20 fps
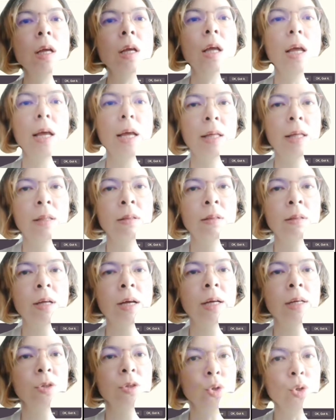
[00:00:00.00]
And
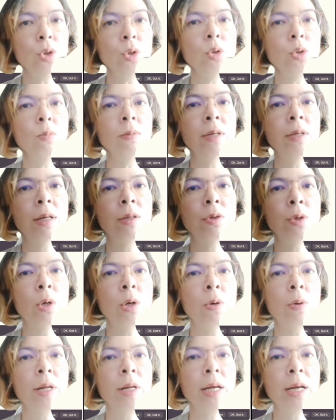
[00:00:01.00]
I assume that you
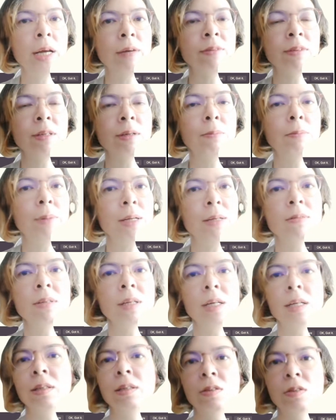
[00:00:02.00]
already have some
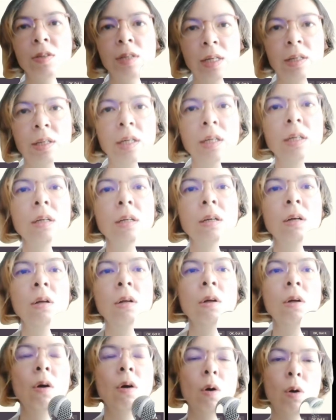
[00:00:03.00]
basic understanding
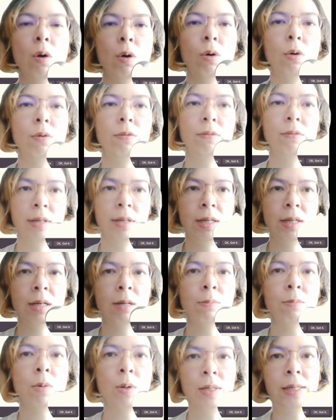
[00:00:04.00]
of
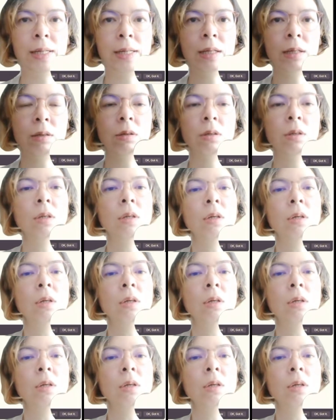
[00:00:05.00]
data modeling.